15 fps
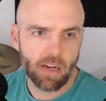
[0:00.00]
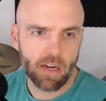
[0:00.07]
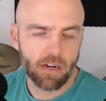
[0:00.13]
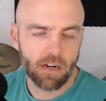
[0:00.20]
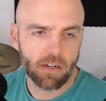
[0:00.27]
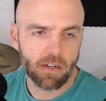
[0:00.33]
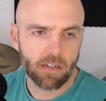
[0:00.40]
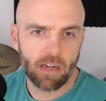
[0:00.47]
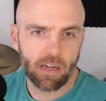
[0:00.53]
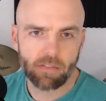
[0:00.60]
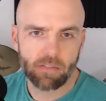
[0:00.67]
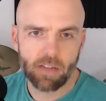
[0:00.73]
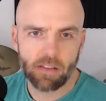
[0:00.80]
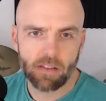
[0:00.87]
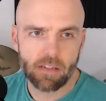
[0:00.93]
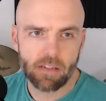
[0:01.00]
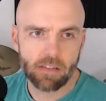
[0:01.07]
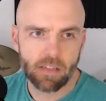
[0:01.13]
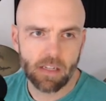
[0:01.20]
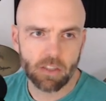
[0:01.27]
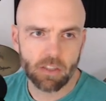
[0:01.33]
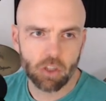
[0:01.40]
here, I've got these
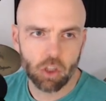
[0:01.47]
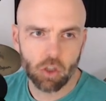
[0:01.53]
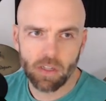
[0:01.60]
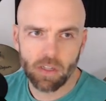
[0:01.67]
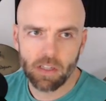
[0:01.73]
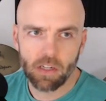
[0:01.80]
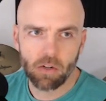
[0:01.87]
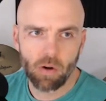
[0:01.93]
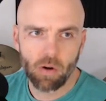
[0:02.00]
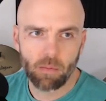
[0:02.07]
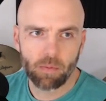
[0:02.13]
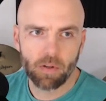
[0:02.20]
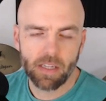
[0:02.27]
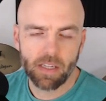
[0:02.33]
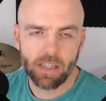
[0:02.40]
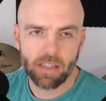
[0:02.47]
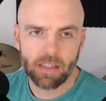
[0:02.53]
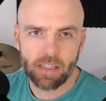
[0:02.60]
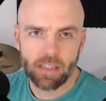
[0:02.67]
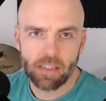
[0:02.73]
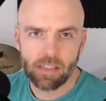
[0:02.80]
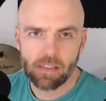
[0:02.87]
in Trello where I'm putting in
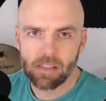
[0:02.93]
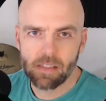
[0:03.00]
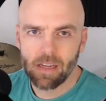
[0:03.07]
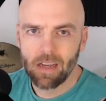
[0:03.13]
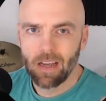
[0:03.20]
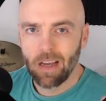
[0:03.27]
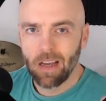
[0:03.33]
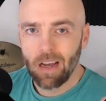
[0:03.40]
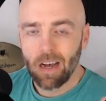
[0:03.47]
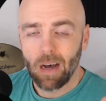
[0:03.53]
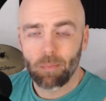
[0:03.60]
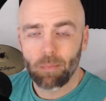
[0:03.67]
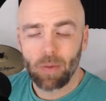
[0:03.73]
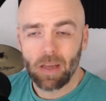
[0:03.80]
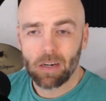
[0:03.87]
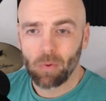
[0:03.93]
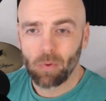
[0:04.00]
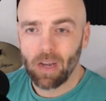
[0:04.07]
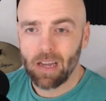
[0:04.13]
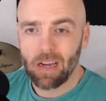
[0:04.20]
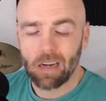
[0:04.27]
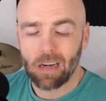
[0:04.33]
leads. A better
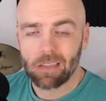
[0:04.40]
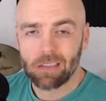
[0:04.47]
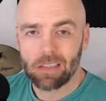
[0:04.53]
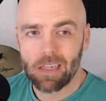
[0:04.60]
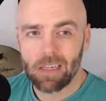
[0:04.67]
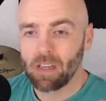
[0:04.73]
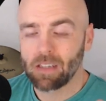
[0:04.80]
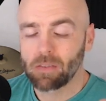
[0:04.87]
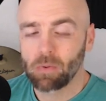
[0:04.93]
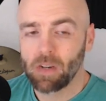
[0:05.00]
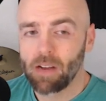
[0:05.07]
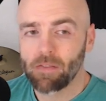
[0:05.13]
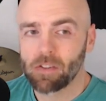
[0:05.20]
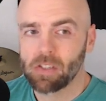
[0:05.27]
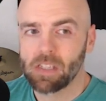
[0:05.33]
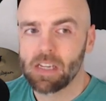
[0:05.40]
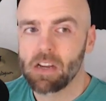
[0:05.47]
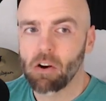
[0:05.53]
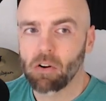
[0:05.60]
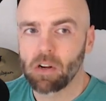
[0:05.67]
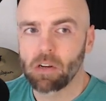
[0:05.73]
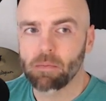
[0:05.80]
way, honestly, it's whatever
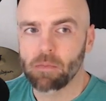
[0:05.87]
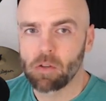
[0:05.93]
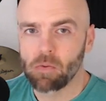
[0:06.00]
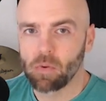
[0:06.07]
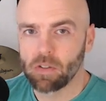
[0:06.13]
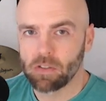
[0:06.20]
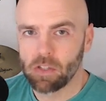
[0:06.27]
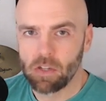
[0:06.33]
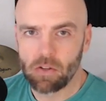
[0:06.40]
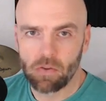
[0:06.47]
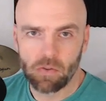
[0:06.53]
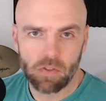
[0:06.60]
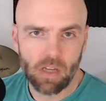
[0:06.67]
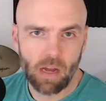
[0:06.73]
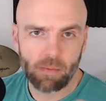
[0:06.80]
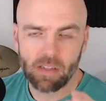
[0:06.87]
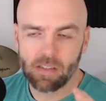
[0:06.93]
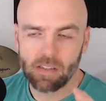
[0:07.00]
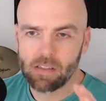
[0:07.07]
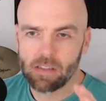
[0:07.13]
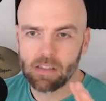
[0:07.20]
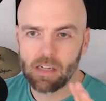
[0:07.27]
CRM you want to use.
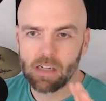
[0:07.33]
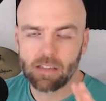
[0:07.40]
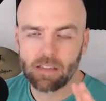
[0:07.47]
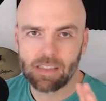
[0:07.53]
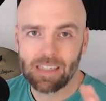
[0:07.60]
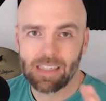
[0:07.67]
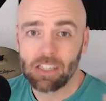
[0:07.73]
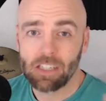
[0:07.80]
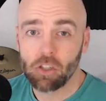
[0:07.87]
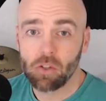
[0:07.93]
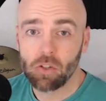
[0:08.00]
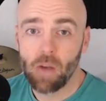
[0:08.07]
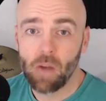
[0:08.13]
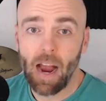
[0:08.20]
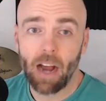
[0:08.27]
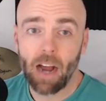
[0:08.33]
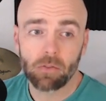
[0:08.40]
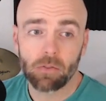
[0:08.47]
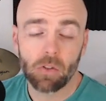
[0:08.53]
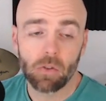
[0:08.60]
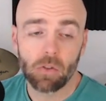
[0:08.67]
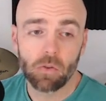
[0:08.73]
This is not to teach you how
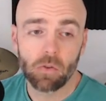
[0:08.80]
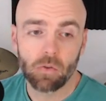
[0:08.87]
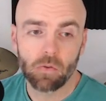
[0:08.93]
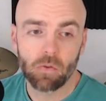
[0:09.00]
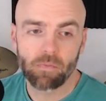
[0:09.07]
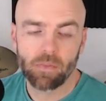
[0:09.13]
to,